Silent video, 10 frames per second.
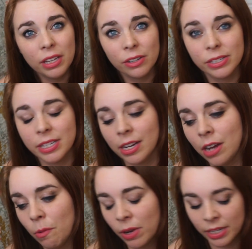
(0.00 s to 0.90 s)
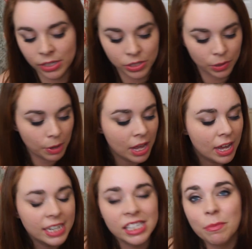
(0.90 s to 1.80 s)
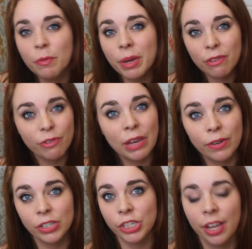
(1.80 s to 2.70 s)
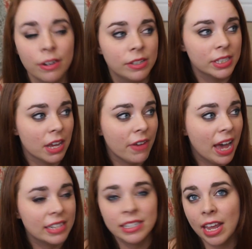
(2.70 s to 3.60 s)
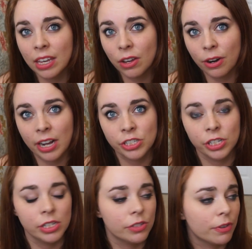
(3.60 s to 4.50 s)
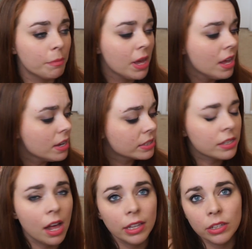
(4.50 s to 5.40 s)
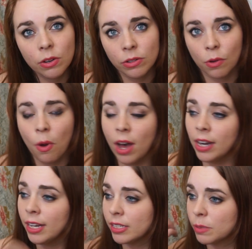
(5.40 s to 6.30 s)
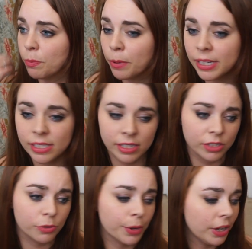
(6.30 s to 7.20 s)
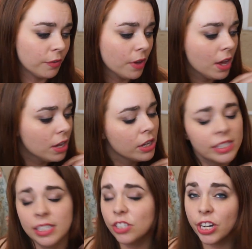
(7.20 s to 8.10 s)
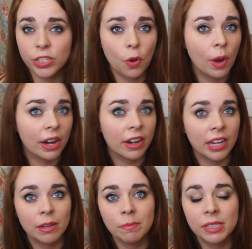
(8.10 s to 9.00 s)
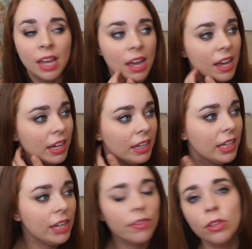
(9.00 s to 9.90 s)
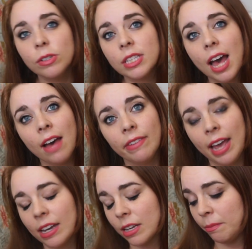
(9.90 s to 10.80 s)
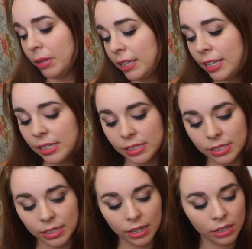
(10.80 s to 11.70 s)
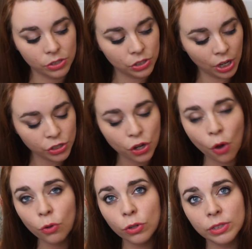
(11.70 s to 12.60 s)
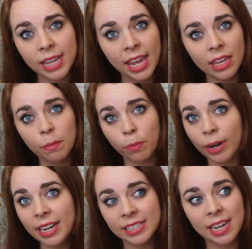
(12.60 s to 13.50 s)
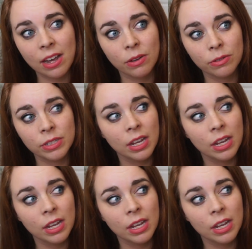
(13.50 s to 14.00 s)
understand not wanting to. Some of my favorite channels have had tank crashes, from Solid Gold Aquatics, Prestige Reef, CJ's Aquariums, and even those that haven't had complete and total tank breakdown